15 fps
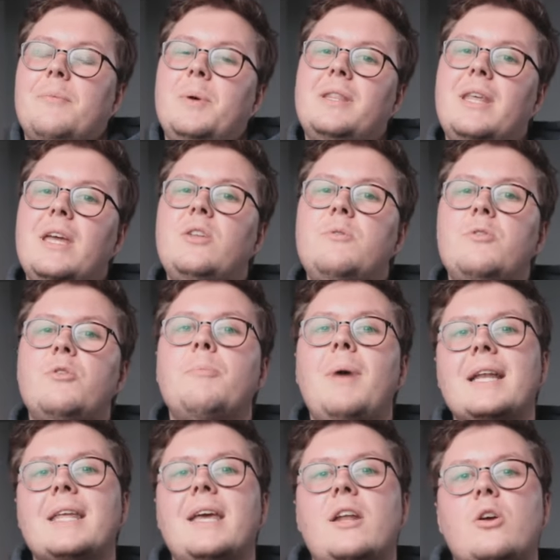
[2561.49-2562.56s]
but then you
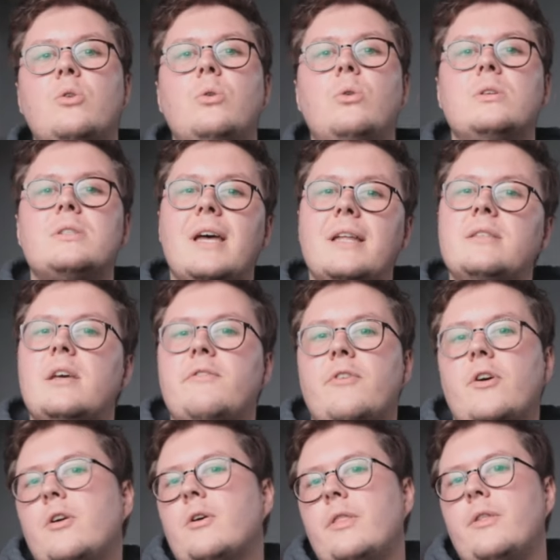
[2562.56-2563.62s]
might get a cool sunset
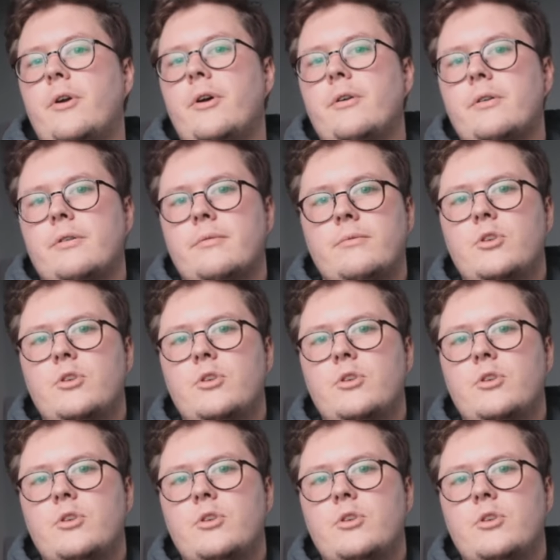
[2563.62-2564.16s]
photo on the road.